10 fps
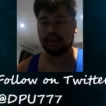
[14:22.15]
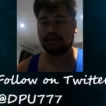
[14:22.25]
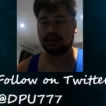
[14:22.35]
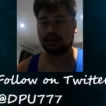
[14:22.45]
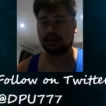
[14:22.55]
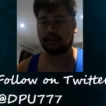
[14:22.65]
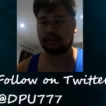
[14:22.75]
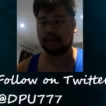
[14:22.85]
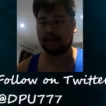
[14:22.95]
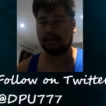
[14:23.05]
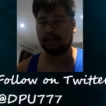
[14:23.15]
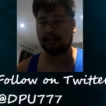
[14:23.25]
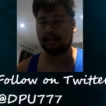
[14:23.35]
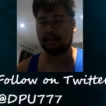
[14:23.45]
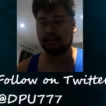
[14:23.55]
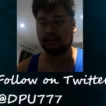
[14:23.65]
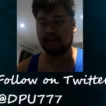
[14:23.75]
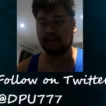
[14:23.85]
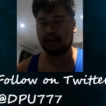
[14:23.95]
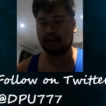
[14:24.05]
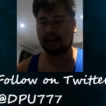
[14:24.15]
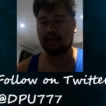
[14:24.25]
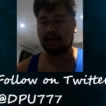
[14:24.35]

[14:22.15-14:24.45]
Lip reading: have to throw my move right here.